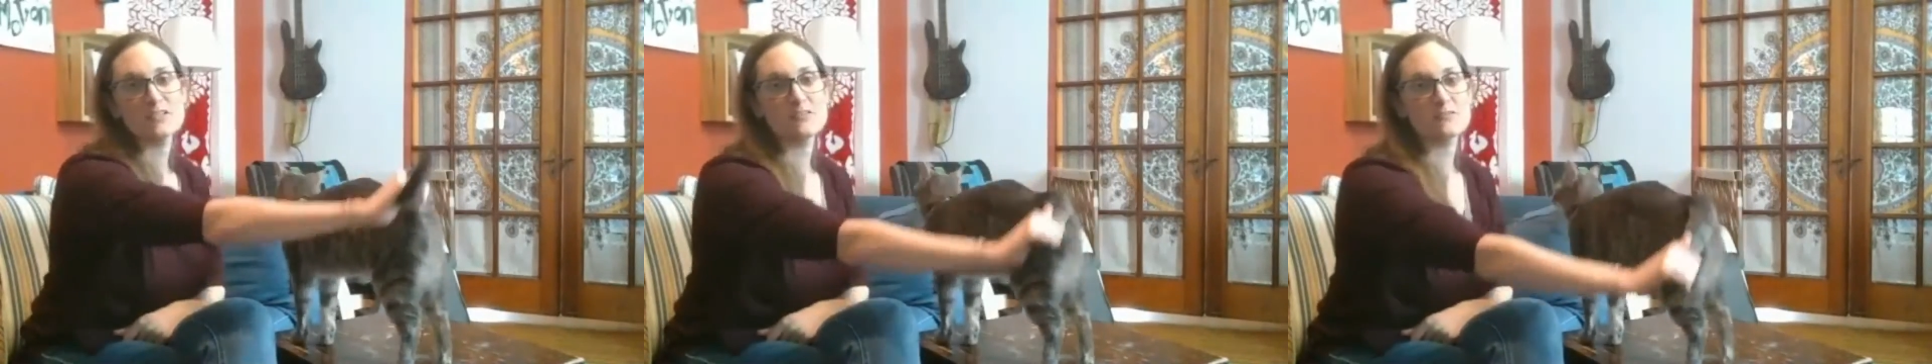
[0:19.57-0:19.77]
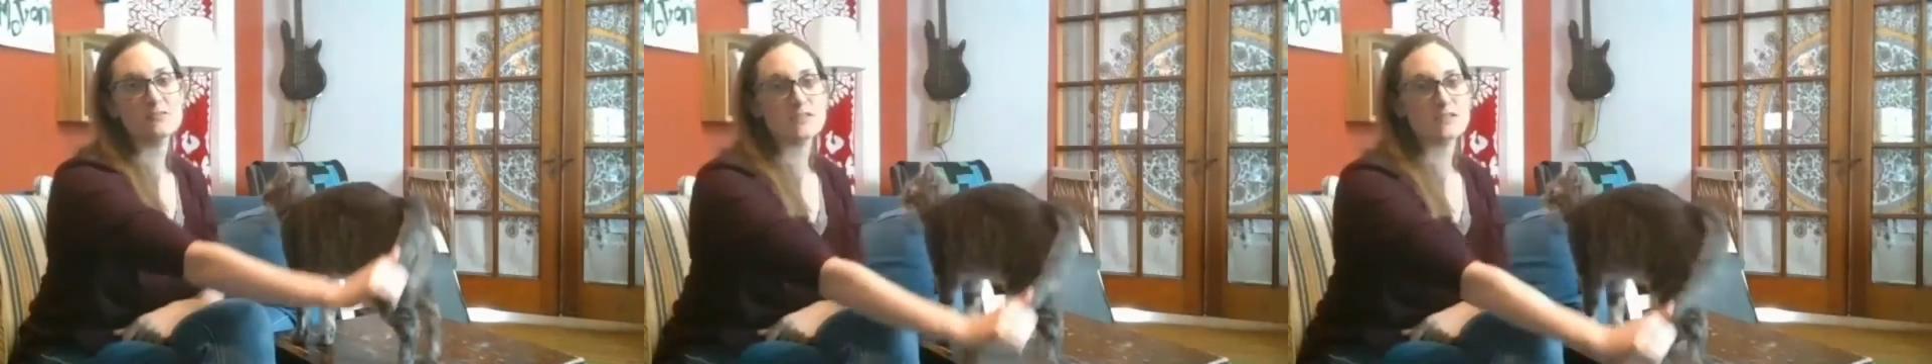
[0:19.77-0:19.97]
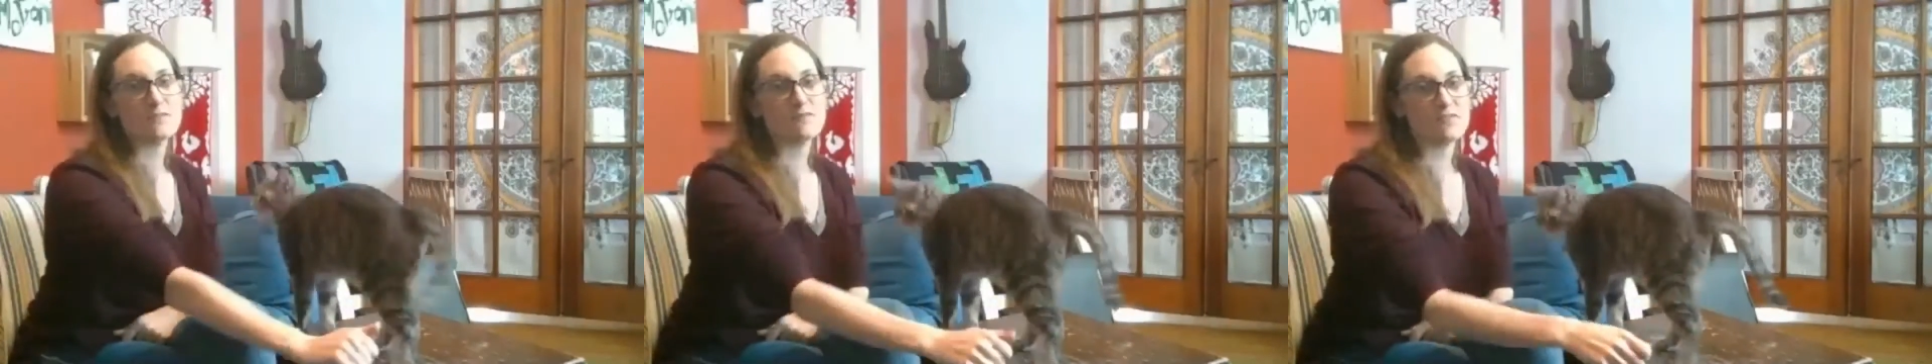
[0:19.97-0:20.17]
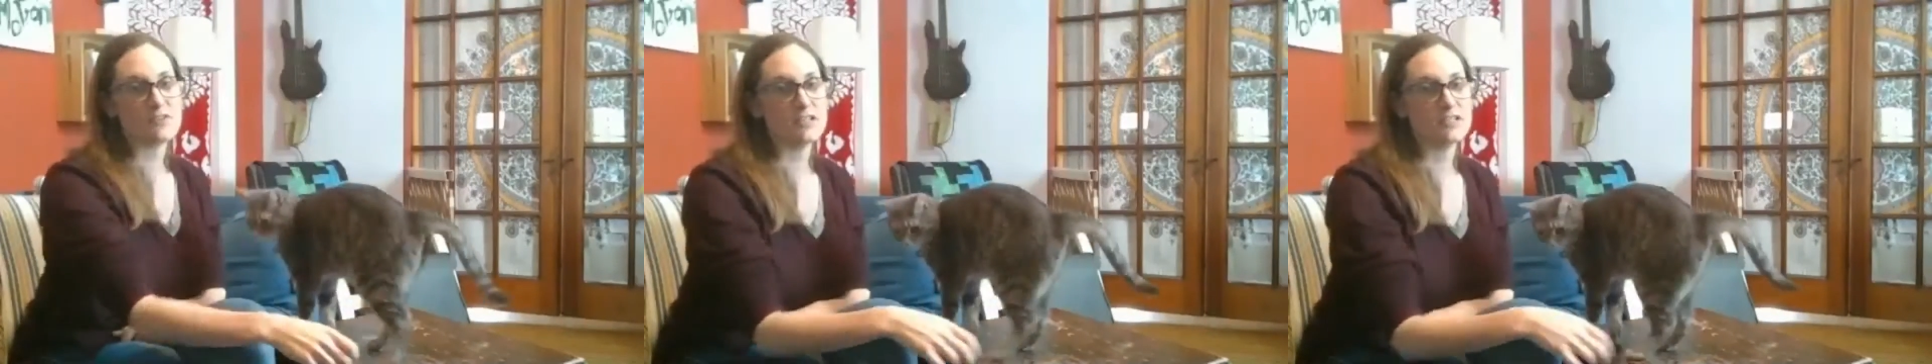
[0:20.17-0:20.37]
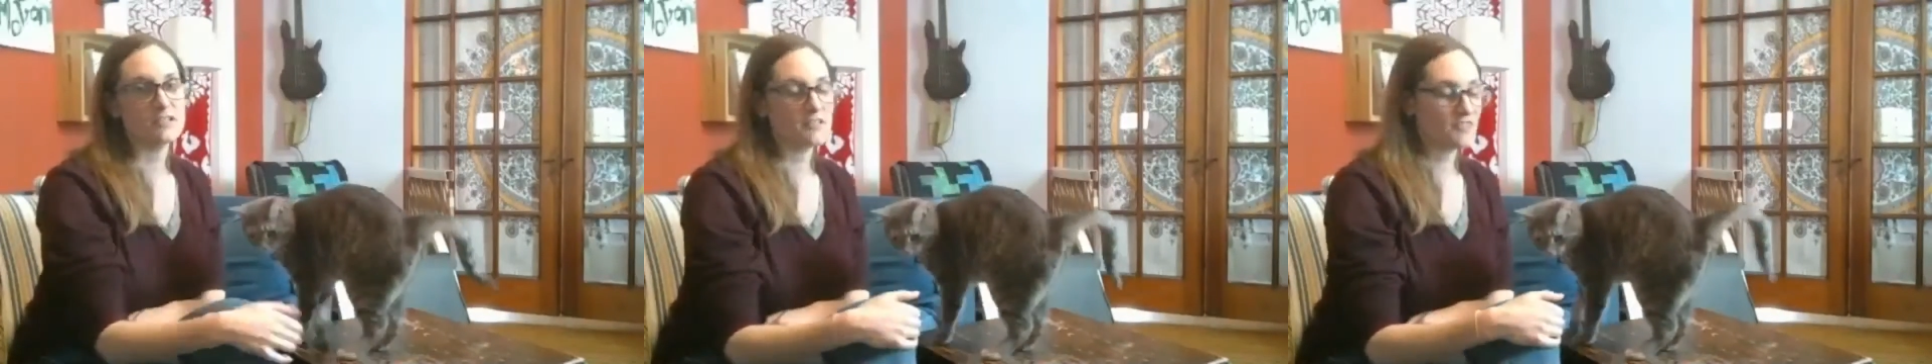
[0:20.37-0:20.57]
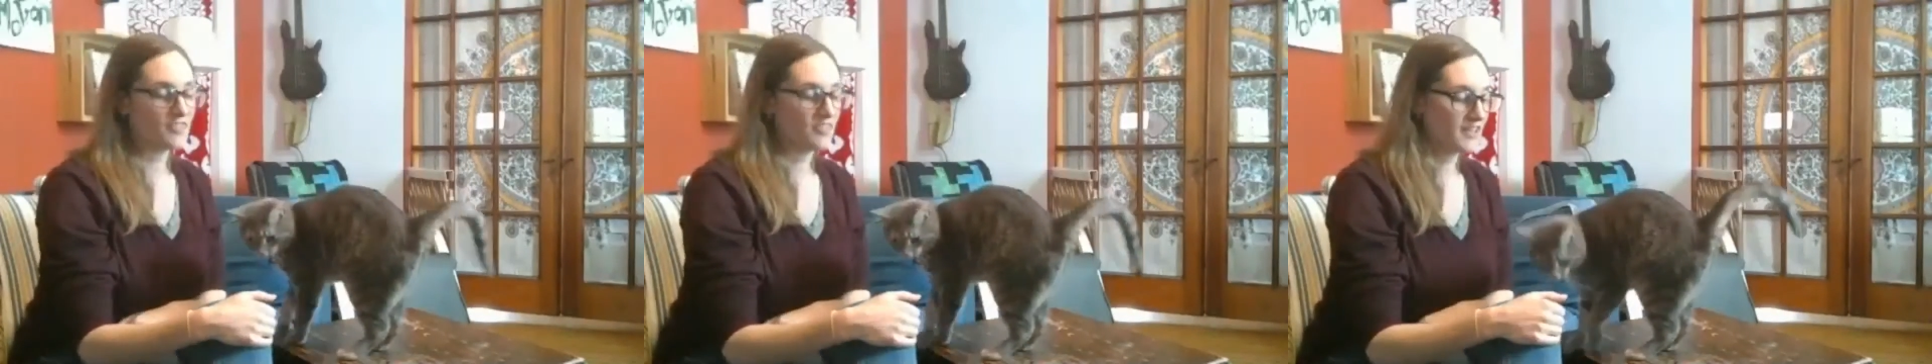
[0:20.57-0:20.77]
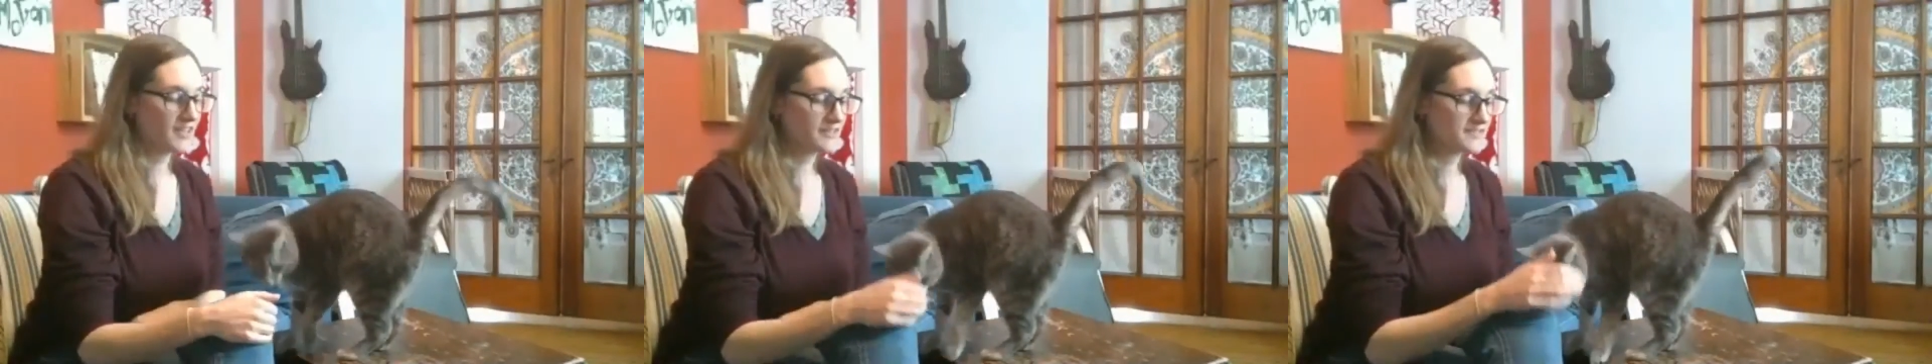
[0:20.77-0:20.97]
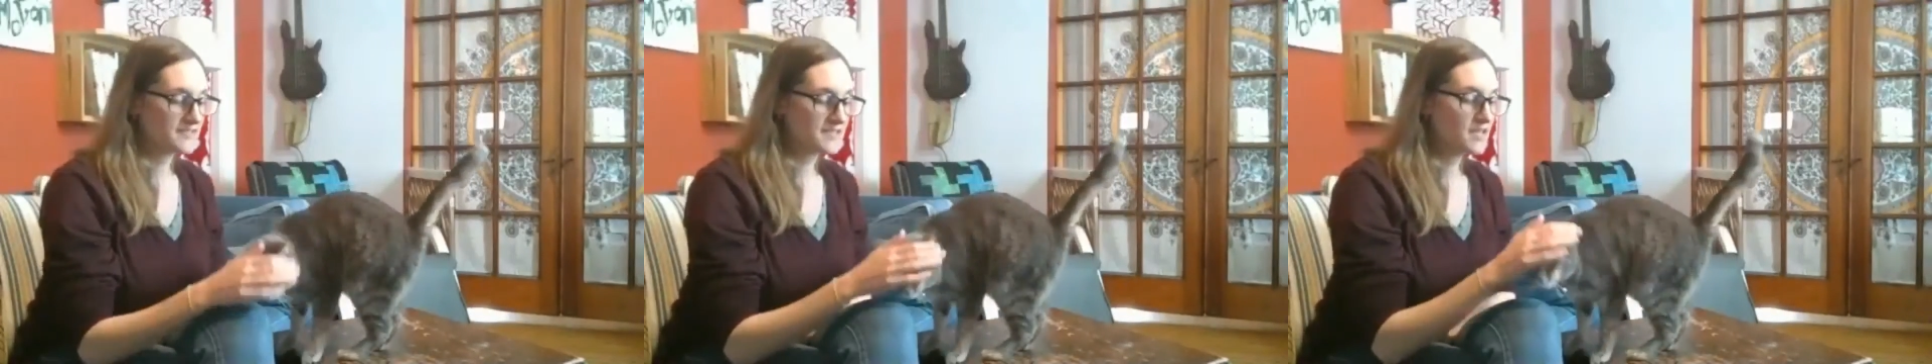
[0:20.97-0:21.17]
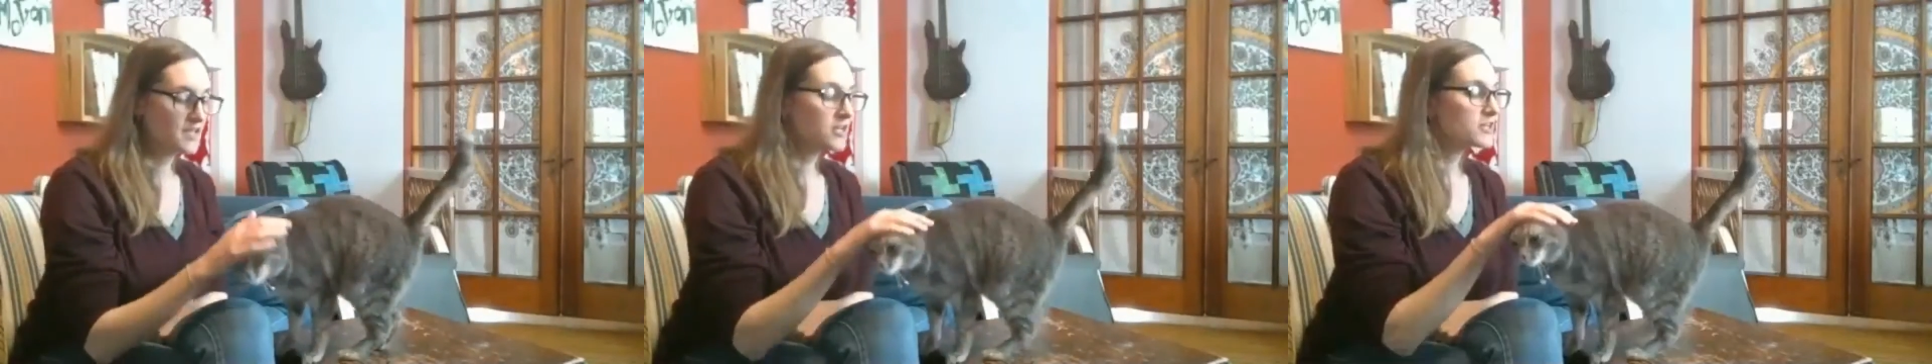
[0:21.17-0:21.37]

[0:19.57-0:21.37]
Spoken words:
do some fun things.